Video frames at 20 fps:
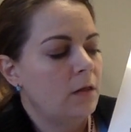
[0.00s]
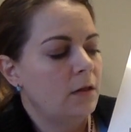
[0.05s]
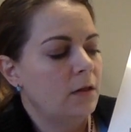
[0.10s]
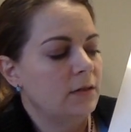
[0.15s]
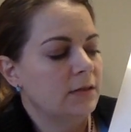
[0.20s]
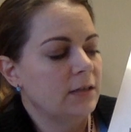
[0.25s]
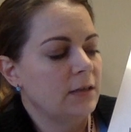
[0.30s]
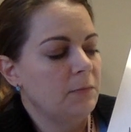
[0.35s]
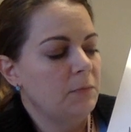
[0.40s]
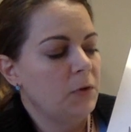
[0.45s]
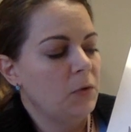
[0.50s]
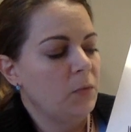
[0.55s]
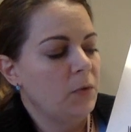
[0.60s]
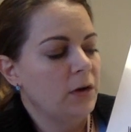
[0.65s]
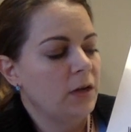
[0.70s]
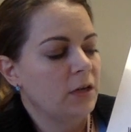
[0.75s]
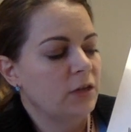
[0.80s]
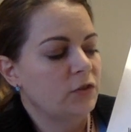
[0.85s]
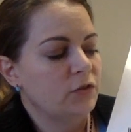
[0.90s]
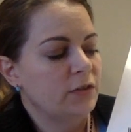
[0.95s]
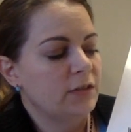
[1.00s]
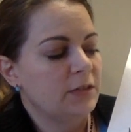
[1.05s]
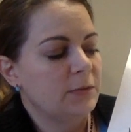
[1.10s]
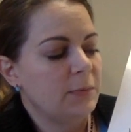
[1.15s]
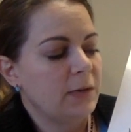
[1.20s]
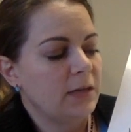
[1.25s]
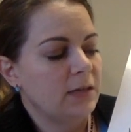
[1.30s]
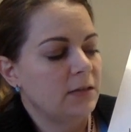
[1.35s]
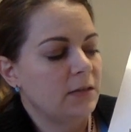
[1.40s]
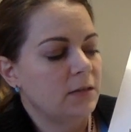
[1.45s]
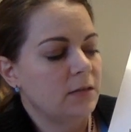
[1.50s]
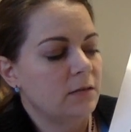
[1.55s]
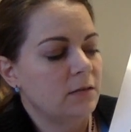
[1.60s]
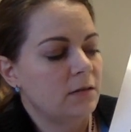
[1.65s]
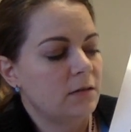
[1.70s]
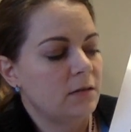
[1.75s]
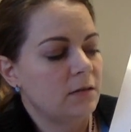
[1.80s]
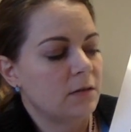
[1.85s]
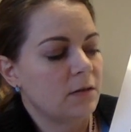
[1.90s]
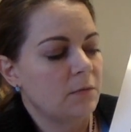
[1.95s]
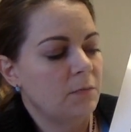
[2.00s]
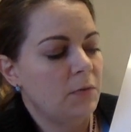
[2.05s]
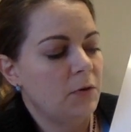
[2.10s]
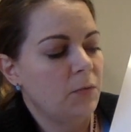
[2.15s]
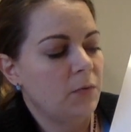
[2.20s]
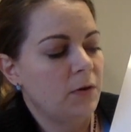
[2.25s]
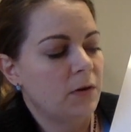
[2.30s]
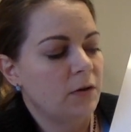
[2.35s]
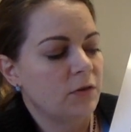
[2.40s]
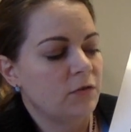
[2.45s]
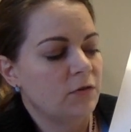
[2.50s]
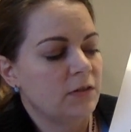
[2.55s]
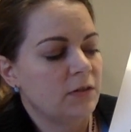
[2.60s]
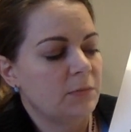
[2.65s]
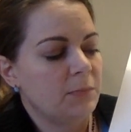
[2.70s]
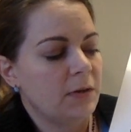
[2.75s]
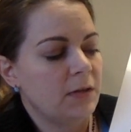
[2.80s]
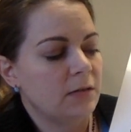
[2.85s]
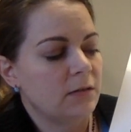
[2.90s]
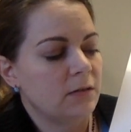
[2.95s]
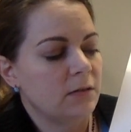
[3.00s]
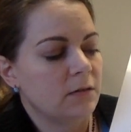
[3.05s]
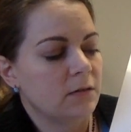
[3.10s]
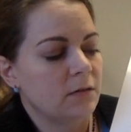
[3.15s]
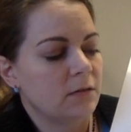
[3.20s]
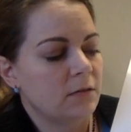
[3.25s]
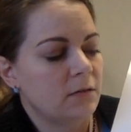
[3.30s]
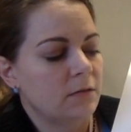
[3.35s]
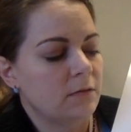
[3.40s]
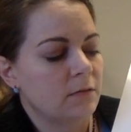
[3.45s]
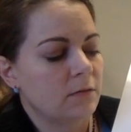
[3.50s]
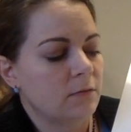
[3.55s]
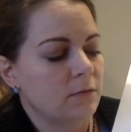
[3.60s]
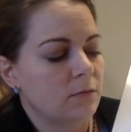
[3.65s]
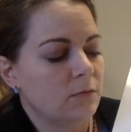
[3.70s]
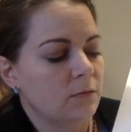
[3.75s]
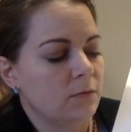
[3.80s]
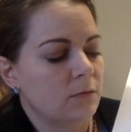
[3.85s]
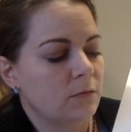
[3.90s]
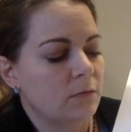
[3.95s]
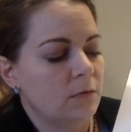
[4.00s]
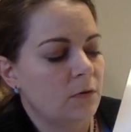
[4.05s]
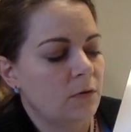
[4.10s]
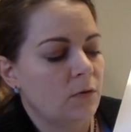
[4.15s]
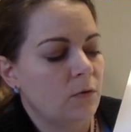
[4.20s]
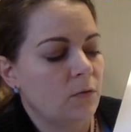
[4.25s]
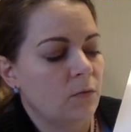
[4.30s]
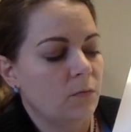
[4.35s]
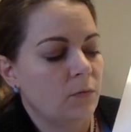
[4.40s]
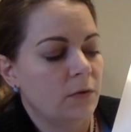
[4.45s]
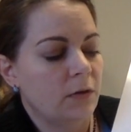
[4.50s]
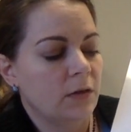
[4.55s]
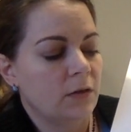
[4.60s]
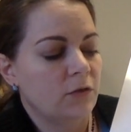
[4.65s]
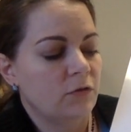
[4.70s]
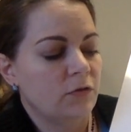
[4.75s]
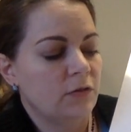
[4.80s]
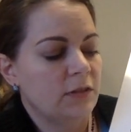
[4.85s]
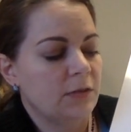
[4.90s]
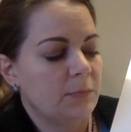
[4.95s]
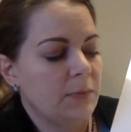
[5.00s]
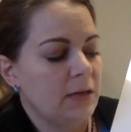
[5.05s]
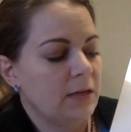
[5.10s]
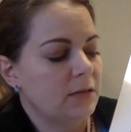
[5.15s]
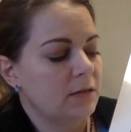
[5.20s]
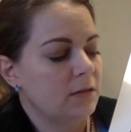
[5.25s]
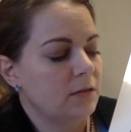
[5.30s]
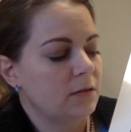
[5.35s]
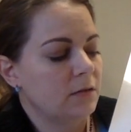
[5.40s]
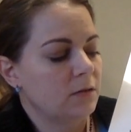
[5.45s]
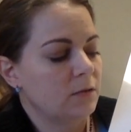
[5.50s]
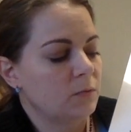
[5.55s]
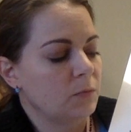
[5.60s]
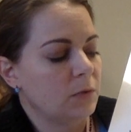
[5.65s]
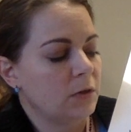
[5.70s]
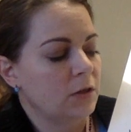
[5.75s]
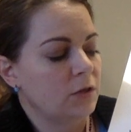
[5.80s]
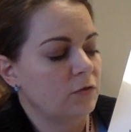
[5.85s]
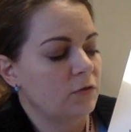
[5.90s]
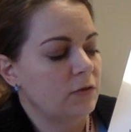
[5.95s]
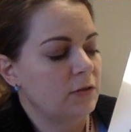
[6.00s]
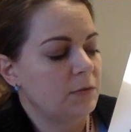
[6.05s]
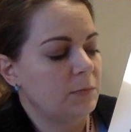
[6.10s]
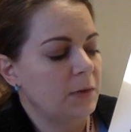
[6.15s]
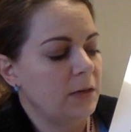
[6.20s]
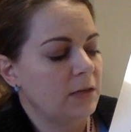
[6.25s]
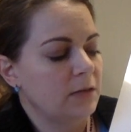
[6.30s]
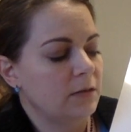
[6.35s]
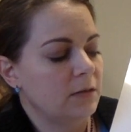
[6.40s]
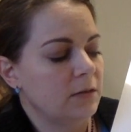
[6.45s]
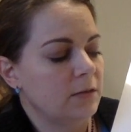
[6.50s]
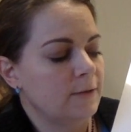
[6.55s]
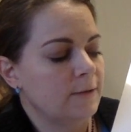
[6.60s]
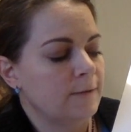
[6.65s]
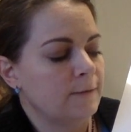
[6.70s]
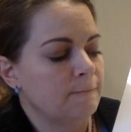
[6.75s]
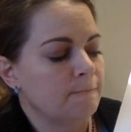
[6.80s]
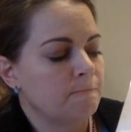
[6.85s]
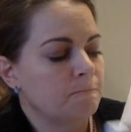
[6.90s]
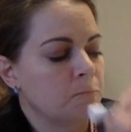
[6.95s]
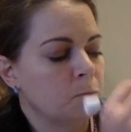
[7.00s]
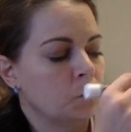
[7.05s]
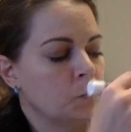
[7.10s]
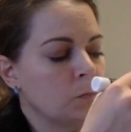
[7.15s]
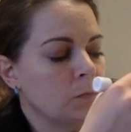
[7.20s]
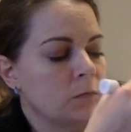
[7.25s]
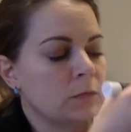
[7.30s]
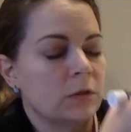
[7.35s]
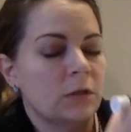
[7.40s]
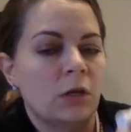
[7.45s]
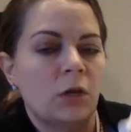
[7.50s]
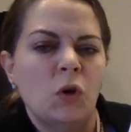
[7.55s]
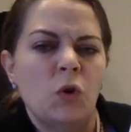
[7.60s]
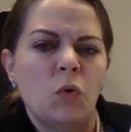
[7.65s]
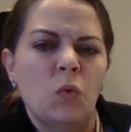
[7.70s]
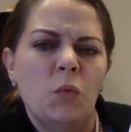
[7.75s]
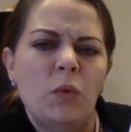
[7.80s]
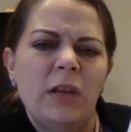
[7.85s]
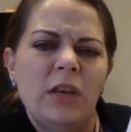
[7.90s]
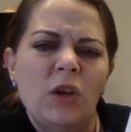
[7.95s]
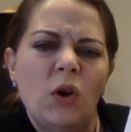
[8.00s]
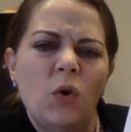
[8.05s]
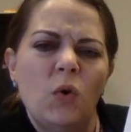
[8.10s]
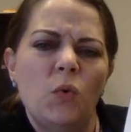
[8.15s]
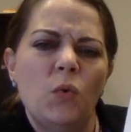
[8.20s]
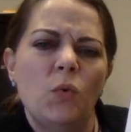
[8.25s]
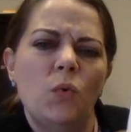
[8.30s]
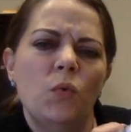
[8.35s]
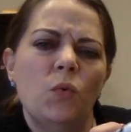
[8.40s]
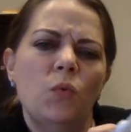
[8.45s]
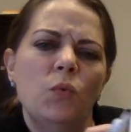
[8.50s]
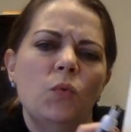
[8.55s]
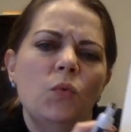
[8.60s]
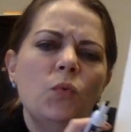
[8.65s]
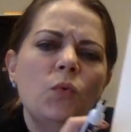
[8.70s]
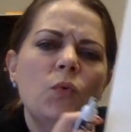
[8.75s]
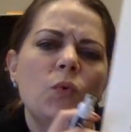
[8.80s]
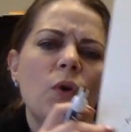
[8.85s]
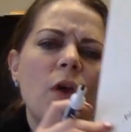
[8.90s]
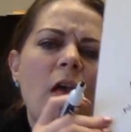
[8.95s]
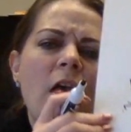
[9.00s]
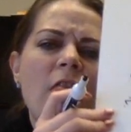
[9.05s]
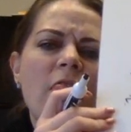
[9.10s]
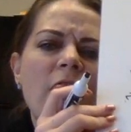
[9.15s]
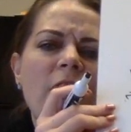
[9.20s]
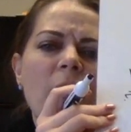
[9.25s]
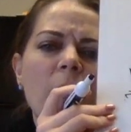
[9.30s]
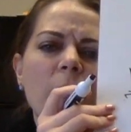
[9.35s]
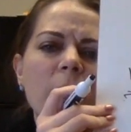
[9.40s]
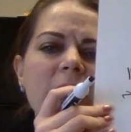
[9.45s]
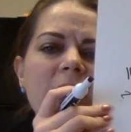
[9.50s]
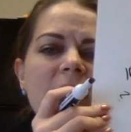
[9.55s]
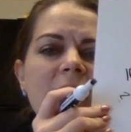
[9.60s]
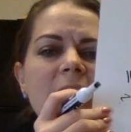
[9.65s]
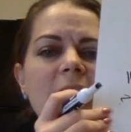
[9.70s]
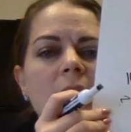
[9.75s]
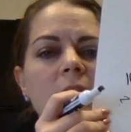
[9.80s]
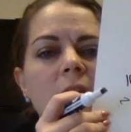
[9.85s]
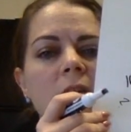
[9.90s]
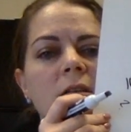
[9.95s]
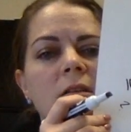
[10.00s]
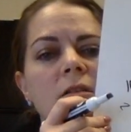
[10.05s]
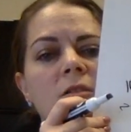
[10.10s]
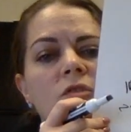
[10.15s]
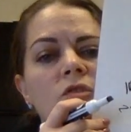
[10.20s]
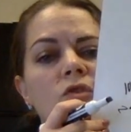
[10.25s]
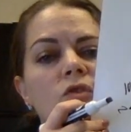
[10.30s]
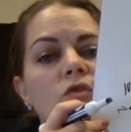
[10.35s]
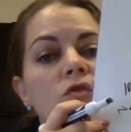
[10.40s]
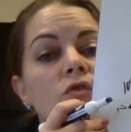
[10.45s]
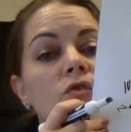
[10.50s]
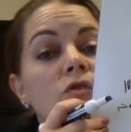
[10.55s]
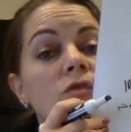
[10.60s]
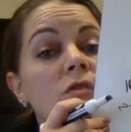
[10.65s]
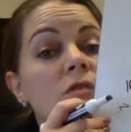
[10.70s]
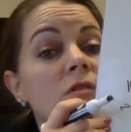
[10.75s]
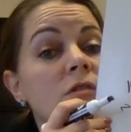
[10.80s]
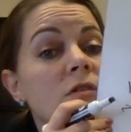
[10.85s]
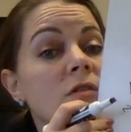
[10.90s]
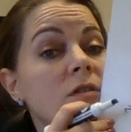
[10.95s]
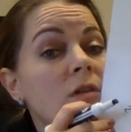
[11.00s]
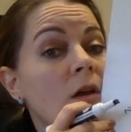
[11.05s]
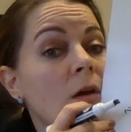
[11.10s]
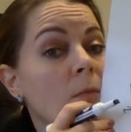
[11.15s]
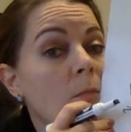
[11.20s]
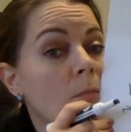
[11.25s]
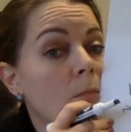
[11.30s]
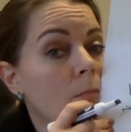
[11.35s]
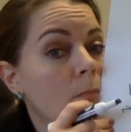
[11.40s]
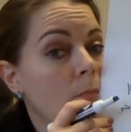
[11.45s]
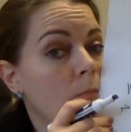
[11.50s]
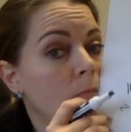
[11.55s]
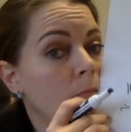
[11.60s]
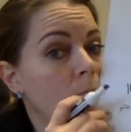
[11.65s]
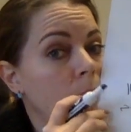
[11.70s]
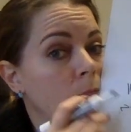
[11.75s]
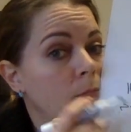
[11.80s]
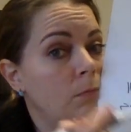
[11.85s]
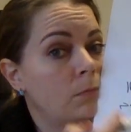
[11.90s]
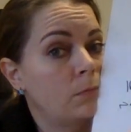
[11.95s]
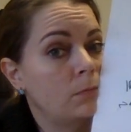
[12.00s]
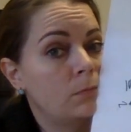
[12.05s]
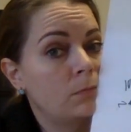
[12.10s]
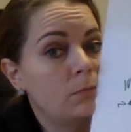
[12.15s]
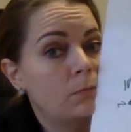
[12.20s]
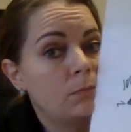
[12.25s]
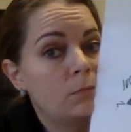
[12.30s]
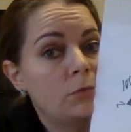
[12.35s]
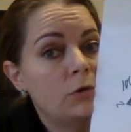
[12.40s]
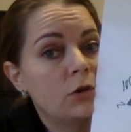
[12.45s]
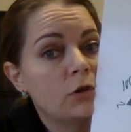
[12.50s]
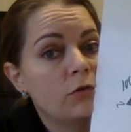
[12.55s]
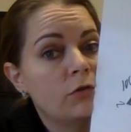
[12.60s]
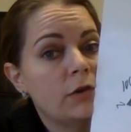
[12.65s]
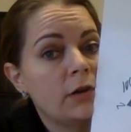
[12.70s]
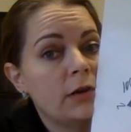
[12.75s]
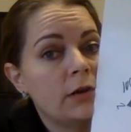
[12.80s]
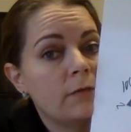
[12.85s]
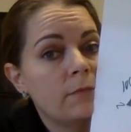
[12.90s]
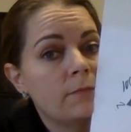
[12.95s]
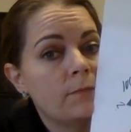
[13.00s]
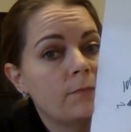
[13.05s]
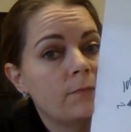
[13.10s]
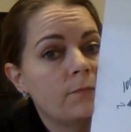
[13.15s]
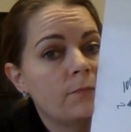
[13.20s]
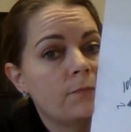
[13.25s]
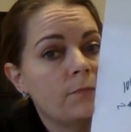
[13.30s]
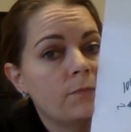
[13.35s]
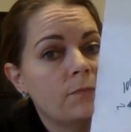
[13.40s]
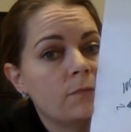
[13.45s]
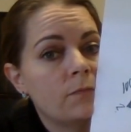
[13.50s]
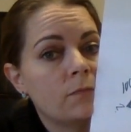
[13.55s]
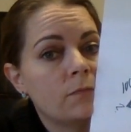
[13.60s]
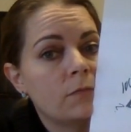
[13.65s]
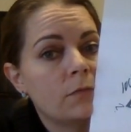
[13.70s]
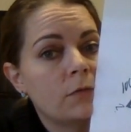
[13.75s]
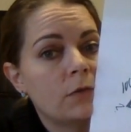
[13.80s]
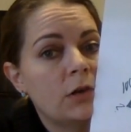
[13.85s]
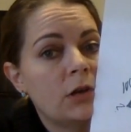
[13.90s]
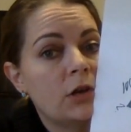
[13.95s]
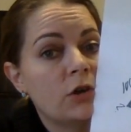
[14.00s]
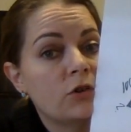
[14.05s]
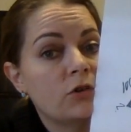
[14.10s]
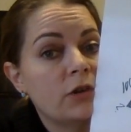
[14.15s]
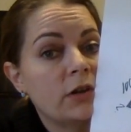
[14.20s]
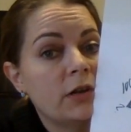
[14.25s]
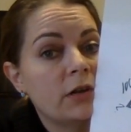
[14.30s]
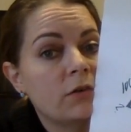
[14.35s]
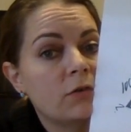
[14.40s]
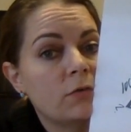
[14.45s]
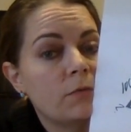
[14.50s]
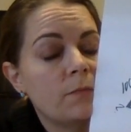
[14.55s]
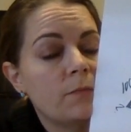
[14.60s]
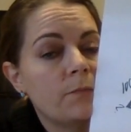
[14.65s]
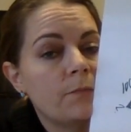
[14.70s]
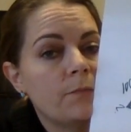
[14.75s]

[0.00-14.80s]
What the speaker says: This can be 100 spaces, this can be 100 spaces, 100 spaces, 100 spaces. We know that we need some degree in our triangle.